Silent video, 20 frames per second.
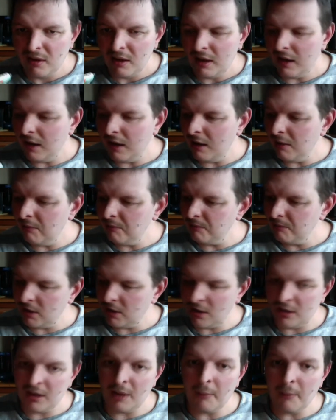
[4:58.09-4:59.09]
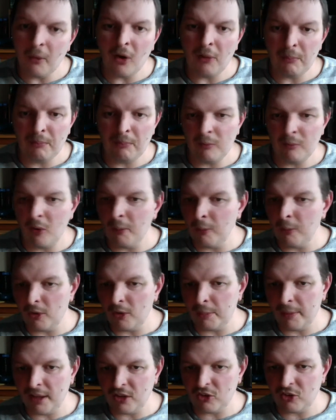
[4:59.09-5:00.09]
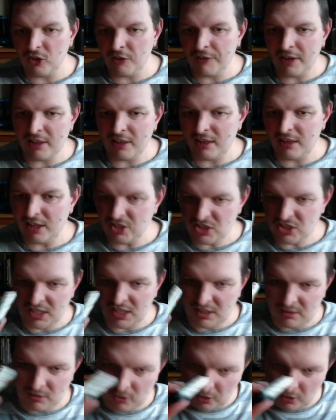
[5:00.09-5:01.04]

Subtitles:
Really good. Yeah, my modded Mega Drive has actually